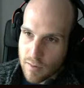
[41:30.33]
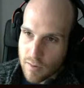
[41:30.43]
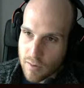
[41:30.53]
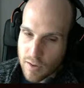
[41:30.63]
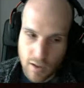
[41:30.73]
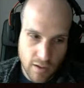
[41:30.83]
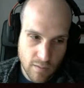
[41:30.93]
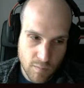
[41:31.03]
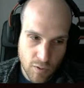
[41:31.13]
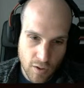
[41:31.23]
Okay,
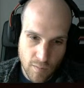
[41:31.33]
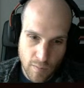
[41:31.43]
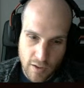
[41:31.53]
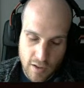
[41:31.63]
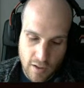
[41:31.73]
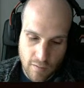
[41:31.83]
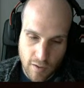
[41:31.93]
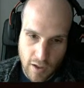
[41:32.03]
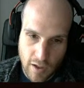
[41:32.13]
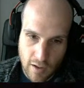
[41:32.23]
put the magazine over
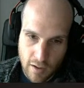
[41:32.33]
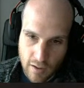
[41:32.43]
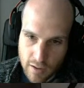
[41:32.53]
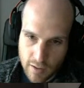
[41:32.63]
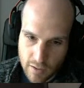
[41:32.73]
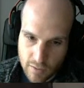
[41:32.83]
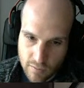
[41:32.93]
there and then